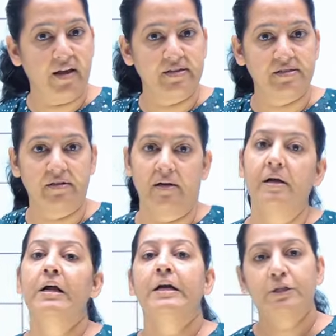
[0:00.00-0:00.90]
internal,
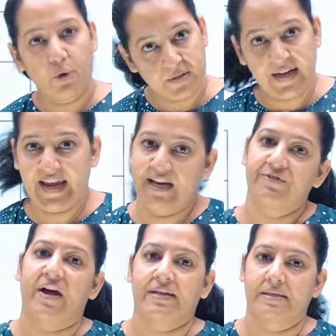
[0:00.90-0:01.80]
total 8
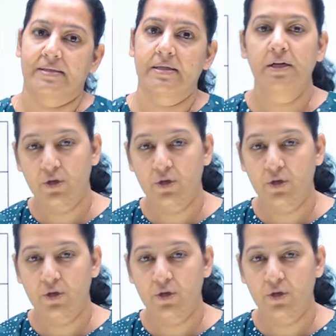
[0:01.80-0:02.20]
factors.